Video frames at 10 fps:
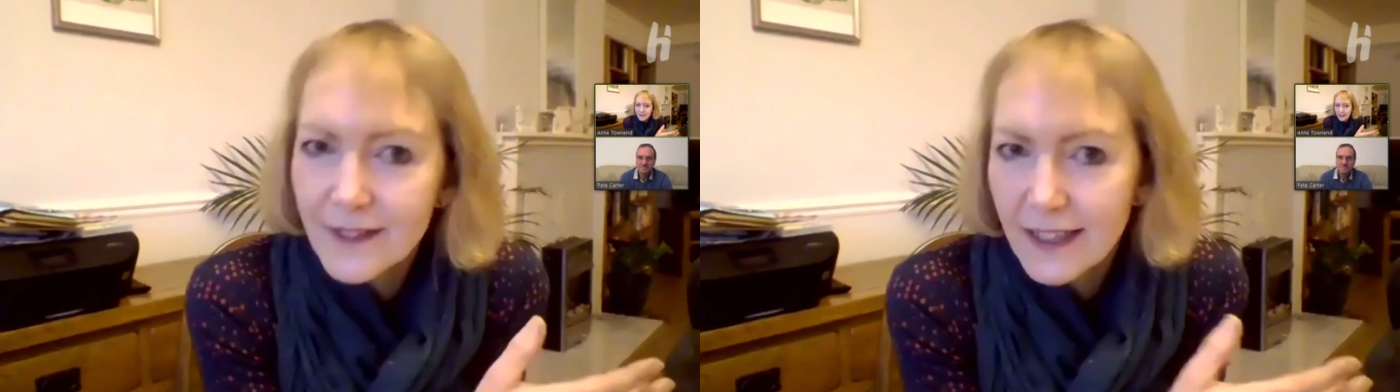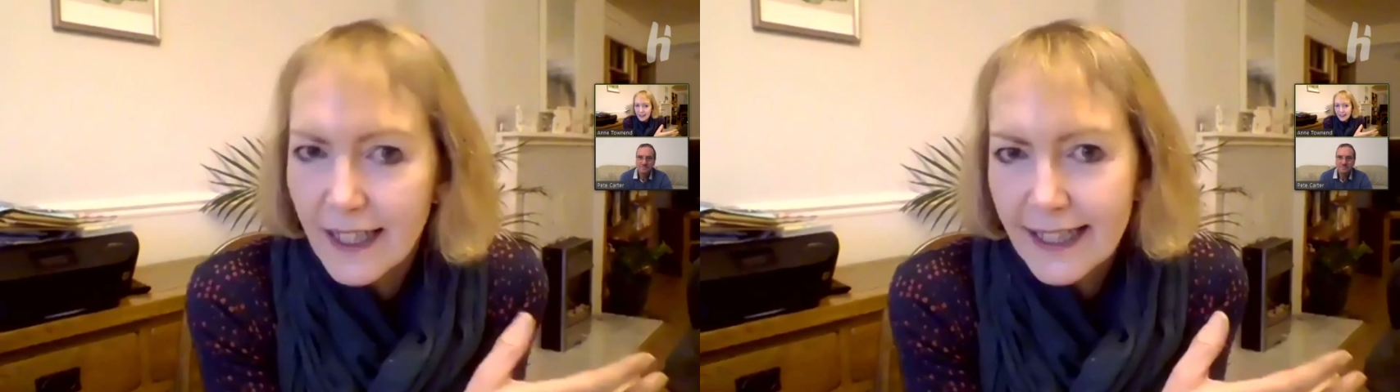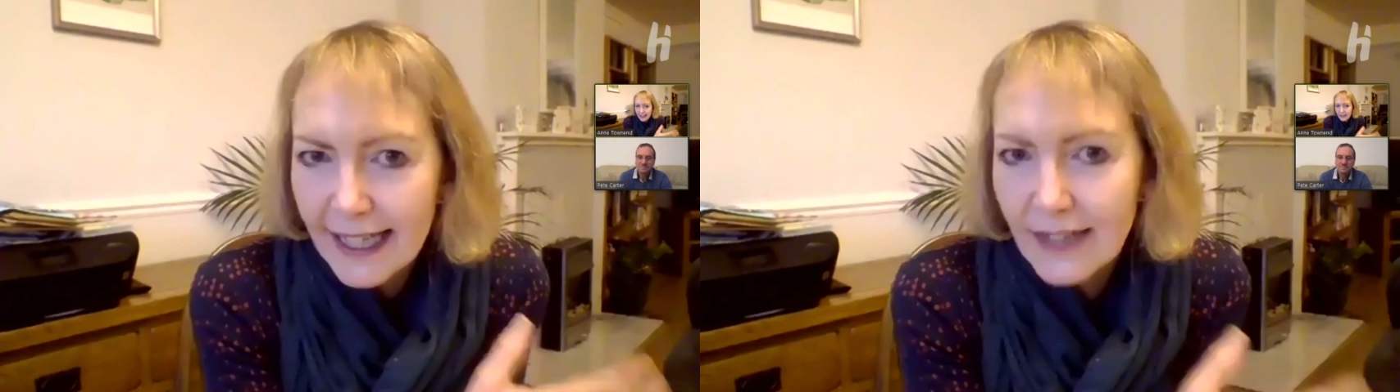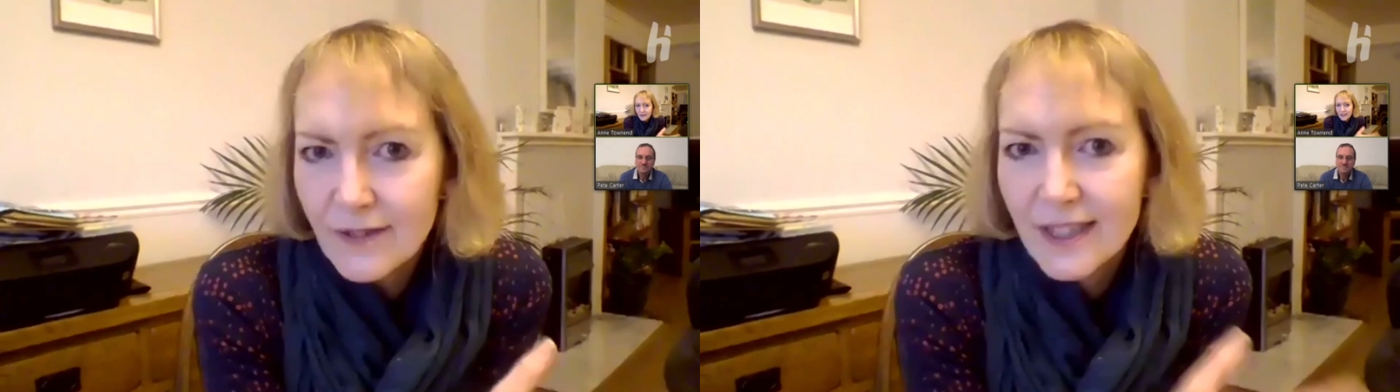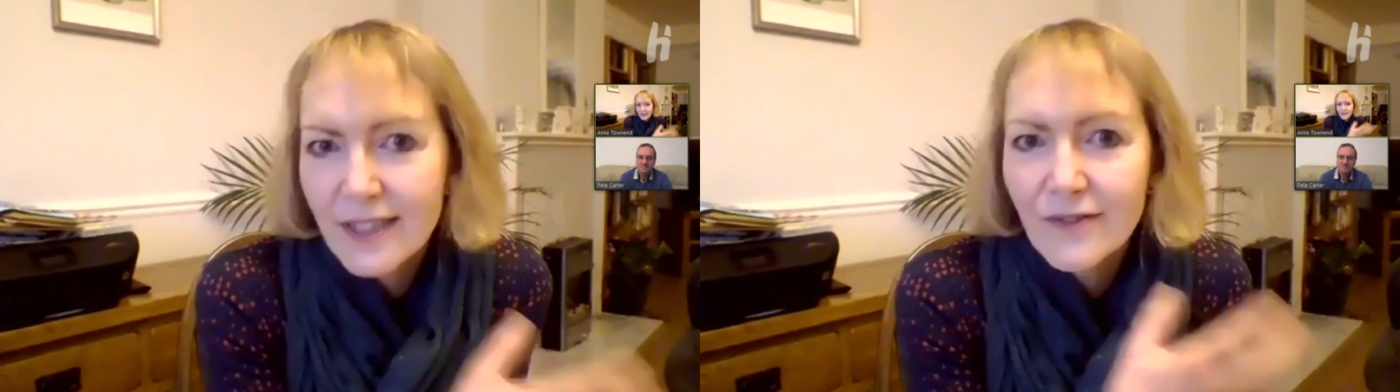
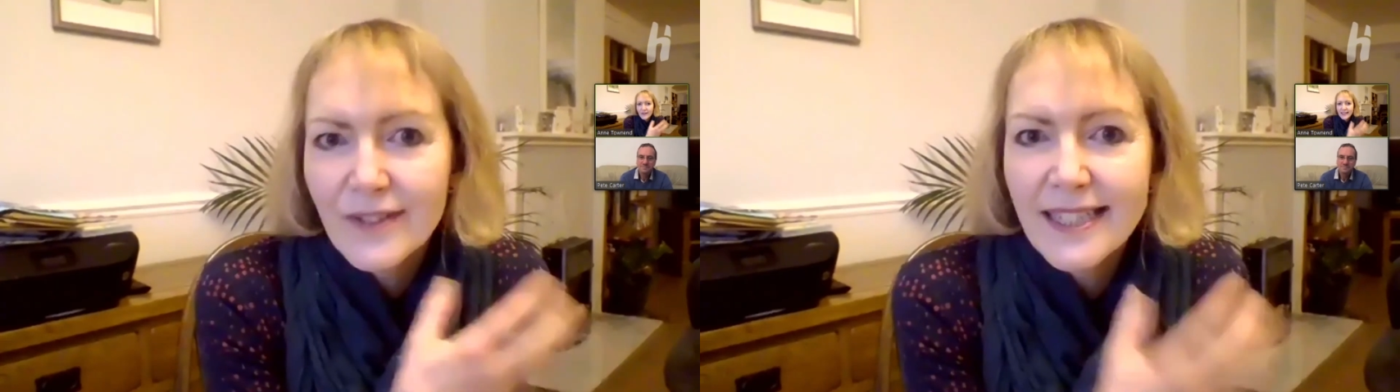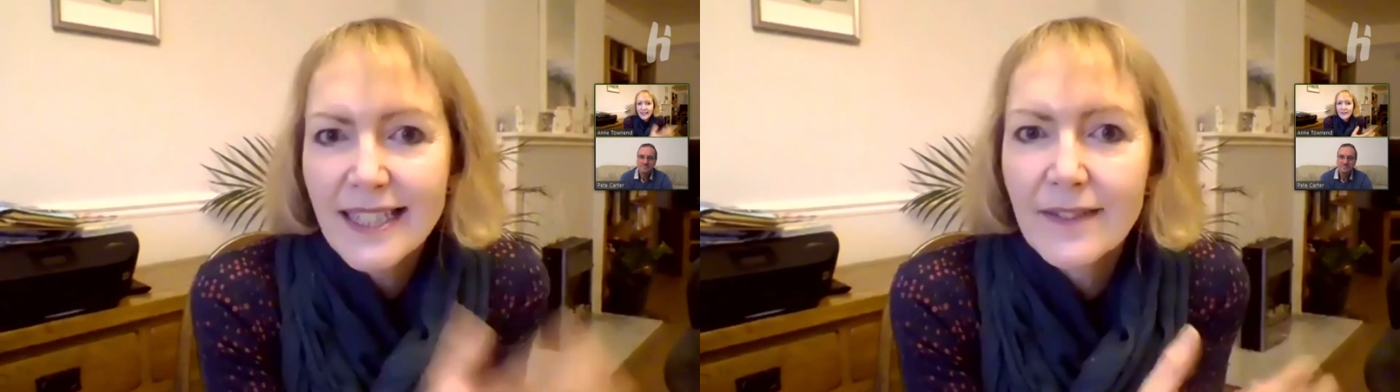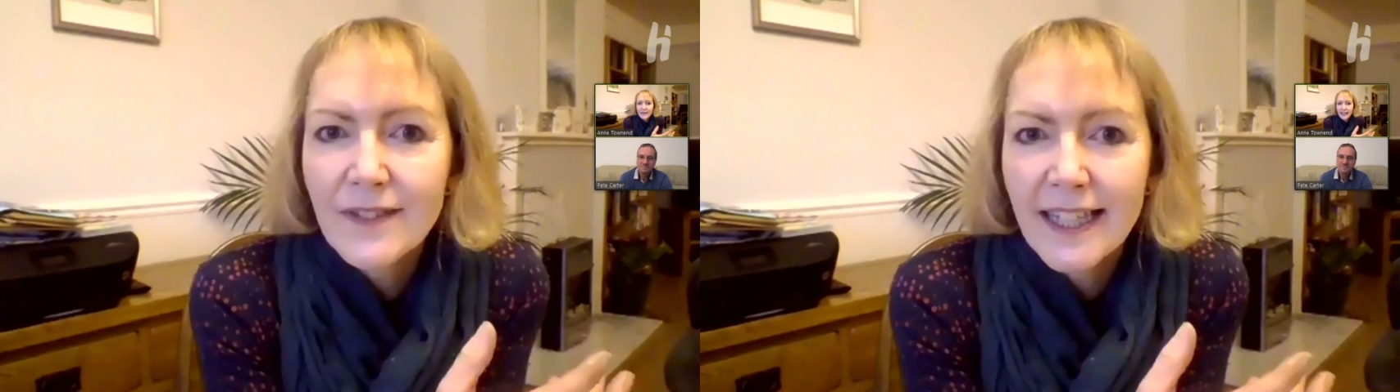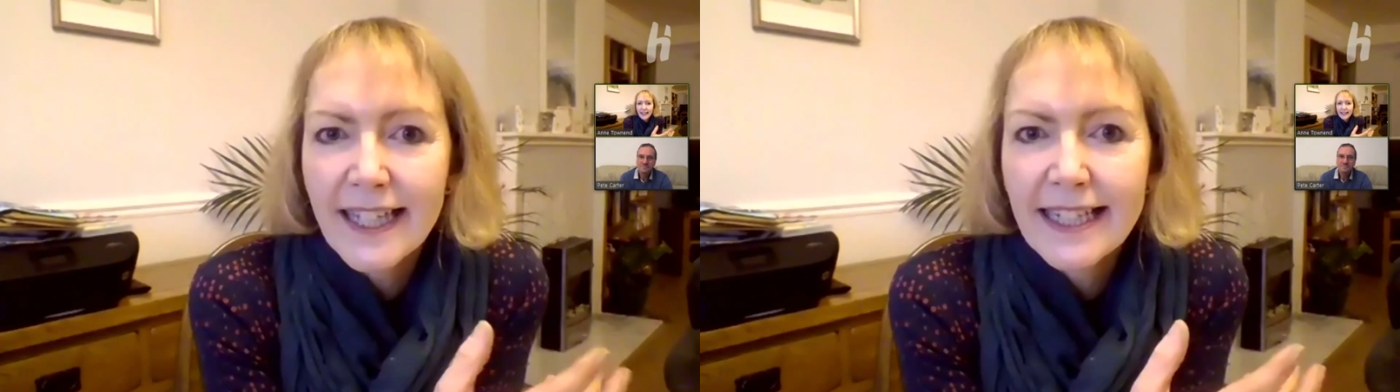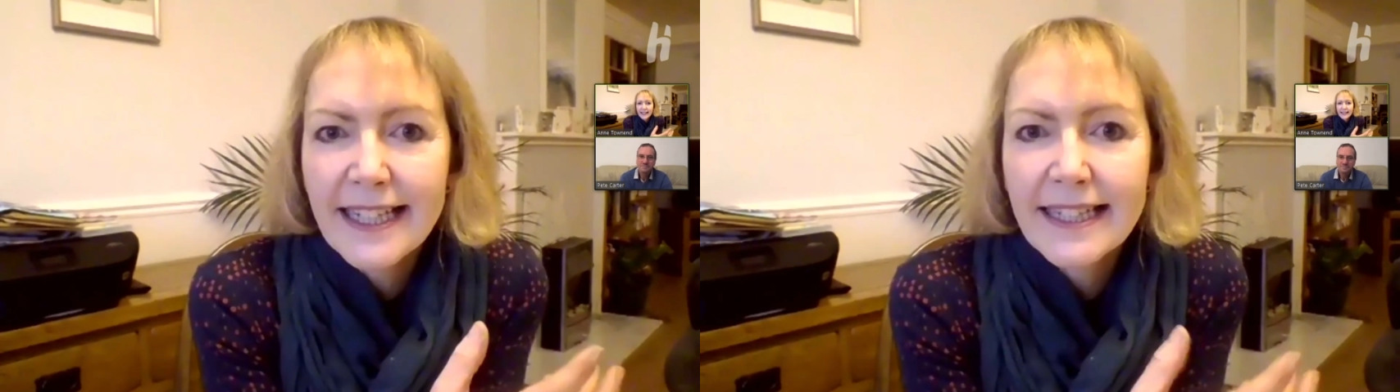encountered and received her
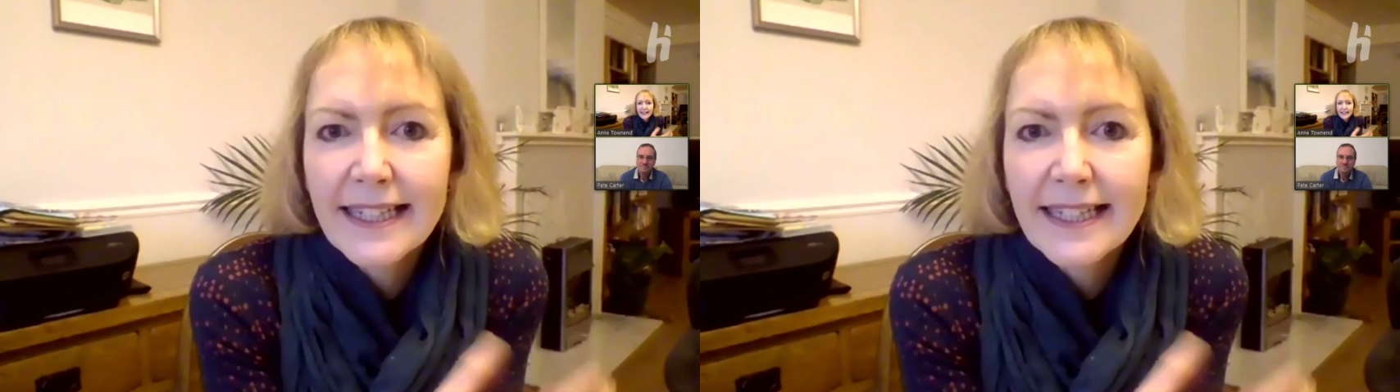healing,